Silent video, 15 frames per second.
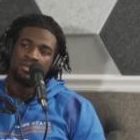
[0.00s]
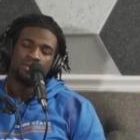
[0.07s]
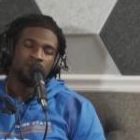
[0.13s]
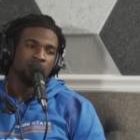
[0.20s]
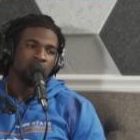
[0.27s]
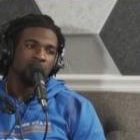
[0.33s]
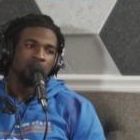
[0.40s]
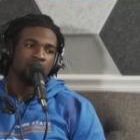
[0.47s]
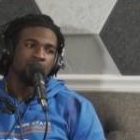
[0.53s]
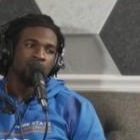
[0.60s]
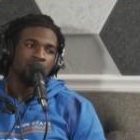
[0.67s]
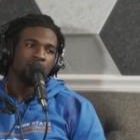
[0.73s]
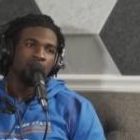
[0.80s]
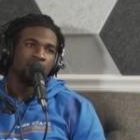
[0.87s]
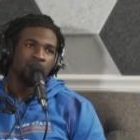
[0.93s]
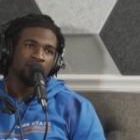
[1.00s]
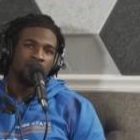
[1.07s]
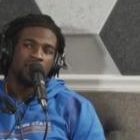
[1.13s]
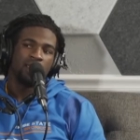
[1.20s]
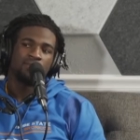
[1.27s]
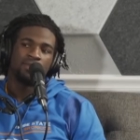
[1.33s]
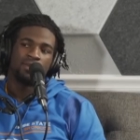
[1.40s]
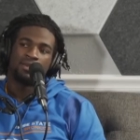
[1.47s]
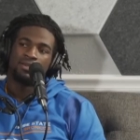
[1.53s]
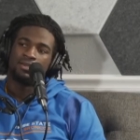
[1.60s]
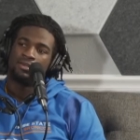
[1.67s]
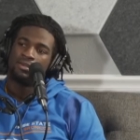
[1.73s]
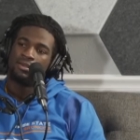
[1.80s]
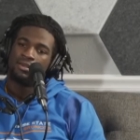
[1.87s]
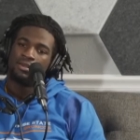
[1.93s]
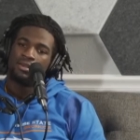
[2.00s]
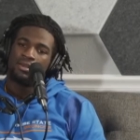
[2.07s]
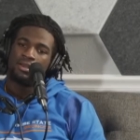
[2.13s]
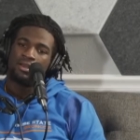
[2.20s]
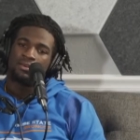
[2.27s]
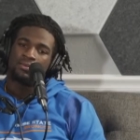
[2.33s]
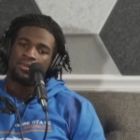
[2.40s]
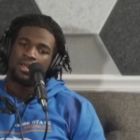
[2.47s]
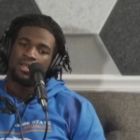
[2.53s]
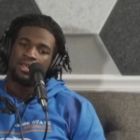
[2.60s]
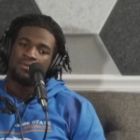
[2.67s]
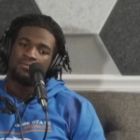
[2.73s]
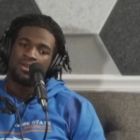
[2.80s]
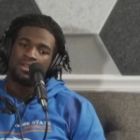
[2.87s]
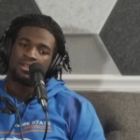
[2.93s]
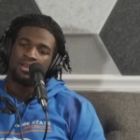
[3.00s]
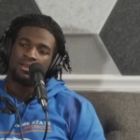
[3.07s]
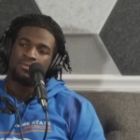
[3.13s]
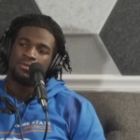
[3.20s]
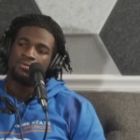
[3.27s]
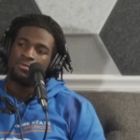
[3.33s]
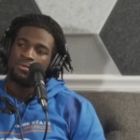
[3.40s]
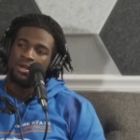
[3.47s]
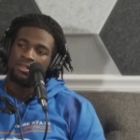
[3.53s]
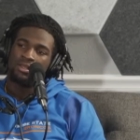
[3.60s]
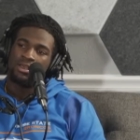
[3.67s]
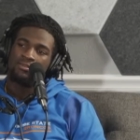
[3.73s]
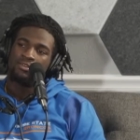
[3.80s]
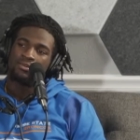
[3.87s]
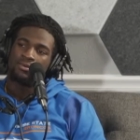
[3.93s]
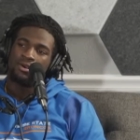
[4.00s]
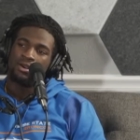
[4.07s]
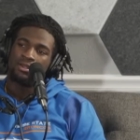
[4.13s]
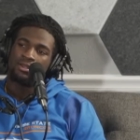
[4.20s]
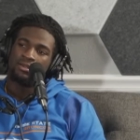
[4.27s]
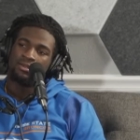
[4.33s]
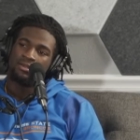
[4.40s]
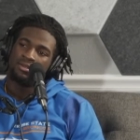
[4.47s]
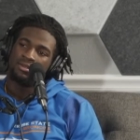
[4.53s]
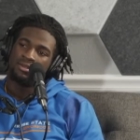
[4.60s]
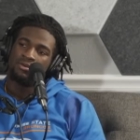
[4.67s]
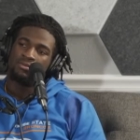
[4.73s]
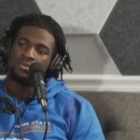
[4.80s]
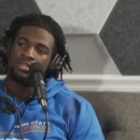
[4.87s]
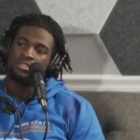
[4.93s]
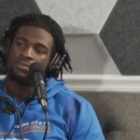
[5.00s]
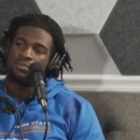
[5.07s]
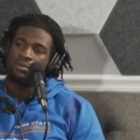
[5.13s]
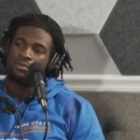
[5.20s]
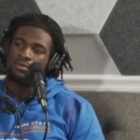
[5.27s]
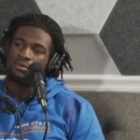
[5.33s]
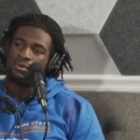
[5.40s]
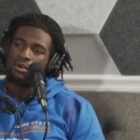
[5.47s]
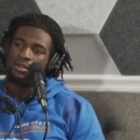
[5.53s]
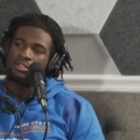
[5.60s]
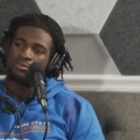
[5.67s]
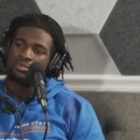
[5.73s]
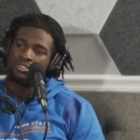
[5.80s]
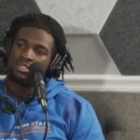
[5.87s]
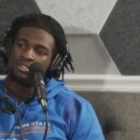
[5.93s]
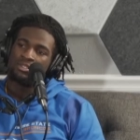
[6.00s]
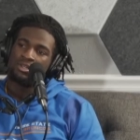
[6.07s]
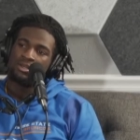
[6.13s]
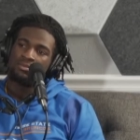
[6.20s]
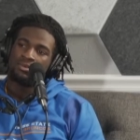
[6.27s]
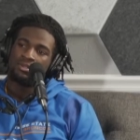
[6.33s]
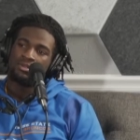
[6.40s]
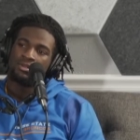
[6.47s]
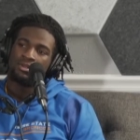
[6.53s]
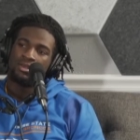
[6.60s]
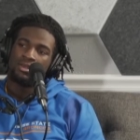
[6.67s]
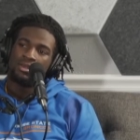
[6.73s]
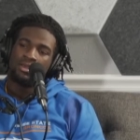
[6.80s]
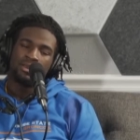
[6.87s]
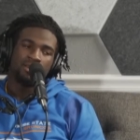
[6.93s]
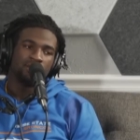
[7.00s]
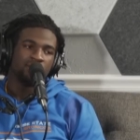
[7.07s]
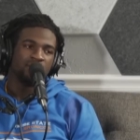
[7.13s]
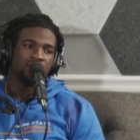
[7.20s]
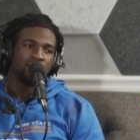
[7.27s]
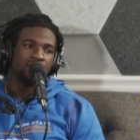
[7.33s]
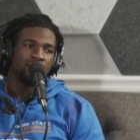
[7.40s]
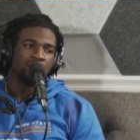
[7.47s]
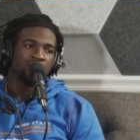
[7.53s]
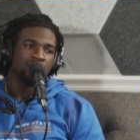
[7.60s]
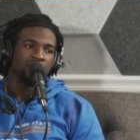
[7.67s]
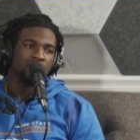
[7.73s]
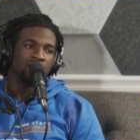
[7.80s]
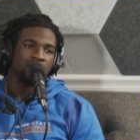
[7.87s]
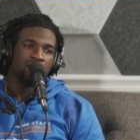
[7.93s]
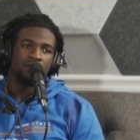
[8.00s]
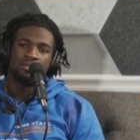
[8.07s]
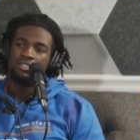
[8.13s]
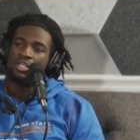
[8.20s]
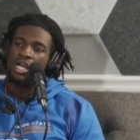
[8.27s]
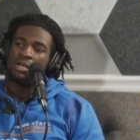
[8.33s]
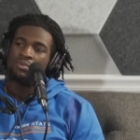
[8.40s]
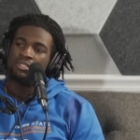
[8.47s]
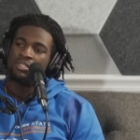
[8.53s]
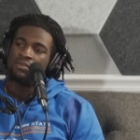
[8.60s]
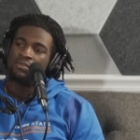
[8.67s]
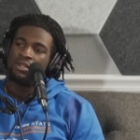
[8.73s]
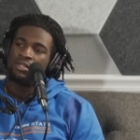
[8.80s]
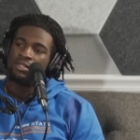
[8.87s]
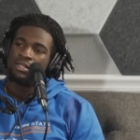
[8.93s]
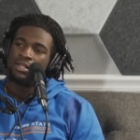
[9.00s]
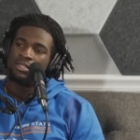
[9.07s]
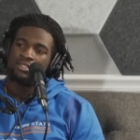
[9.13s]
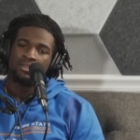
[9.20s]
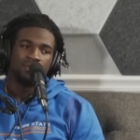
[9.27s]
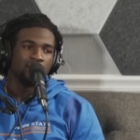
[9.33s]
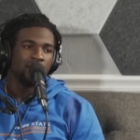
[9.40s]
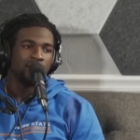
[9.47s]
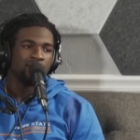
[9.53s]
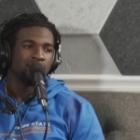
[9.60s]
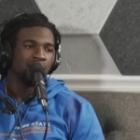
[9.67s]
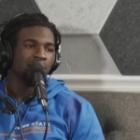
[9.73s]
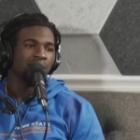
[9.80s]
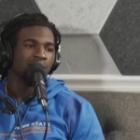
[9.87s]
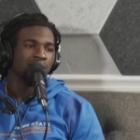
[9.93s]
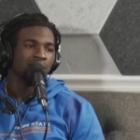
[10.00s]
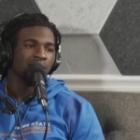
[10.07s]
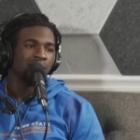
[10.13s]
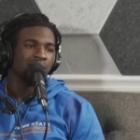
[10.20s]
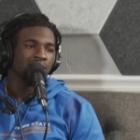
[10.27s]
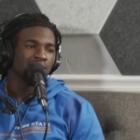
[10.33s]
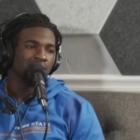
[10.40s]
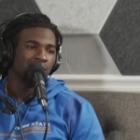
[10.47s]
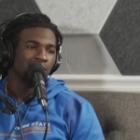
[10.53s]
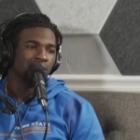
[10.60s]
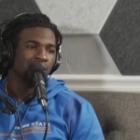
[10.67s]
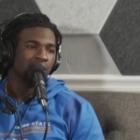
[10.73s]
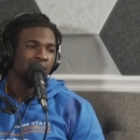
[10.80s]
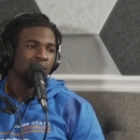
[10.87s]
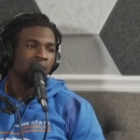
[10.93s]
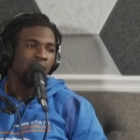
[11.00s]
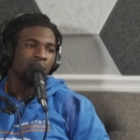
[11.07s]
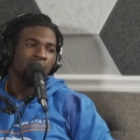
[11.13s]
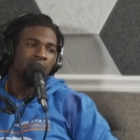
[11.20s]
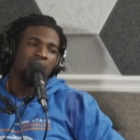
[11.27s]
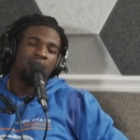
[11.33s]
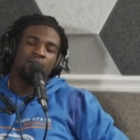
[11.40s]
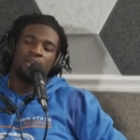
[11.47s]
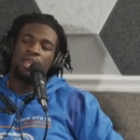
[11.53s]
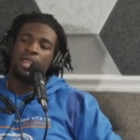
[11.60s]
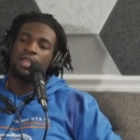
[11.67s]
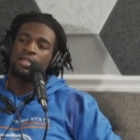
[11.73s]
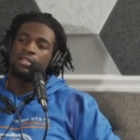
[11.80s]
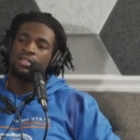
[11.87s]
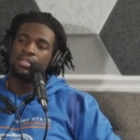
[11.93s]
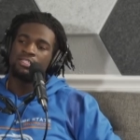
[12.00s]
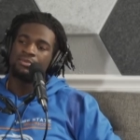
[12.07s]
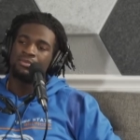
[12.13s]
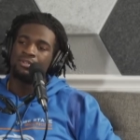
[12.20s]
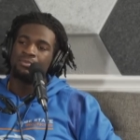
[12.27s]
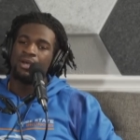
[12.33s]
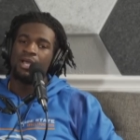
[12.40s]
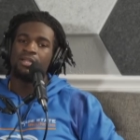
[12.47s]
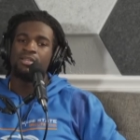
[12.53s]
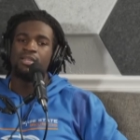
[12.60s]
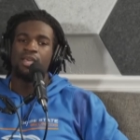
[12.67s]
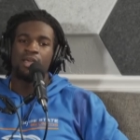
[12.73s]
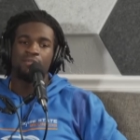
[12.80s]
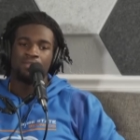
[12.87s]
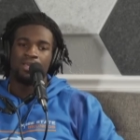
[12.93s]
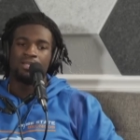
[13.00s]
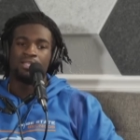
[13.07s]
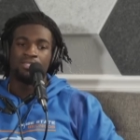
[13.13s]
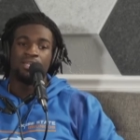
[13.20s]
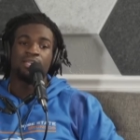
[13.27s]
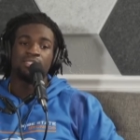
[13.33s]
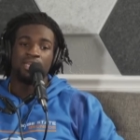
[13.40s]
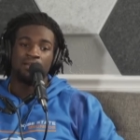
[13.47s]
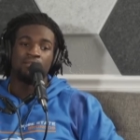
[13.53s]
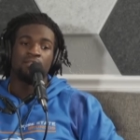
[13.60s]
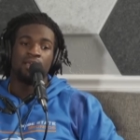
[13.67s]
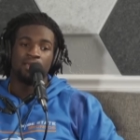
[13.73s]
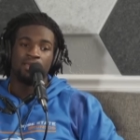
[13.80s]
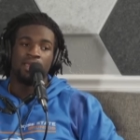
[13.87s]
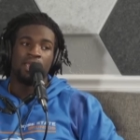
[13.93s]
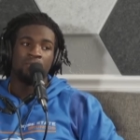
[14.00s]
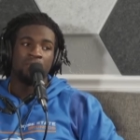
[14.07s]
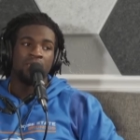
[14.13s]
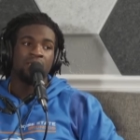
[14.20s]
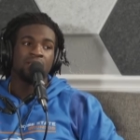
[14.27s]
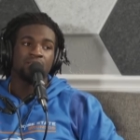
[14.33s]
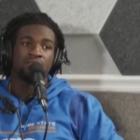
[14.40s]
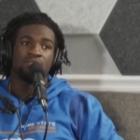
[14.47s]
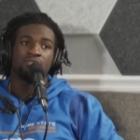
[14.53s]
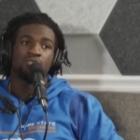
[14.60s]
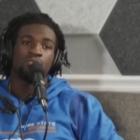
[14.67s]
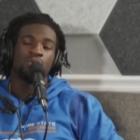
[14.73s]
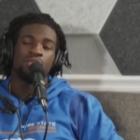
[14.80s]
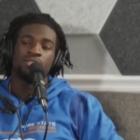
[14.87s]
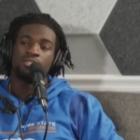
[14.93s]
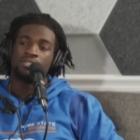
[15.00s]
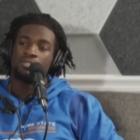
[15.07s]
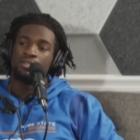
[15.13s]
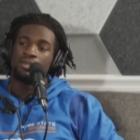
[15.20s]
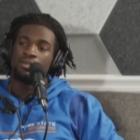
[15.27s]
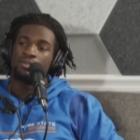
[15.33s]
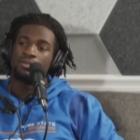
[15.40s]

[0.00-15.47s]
So that's why I probably say I'm glad I met a lot of people in my life to where I could, meet some people who are in the position I'm in. And just for them to say, like, good job and stuff like that, that means a lot. So, I already had a connection with them, but I did have a lot of texts after that game and tweets. Like,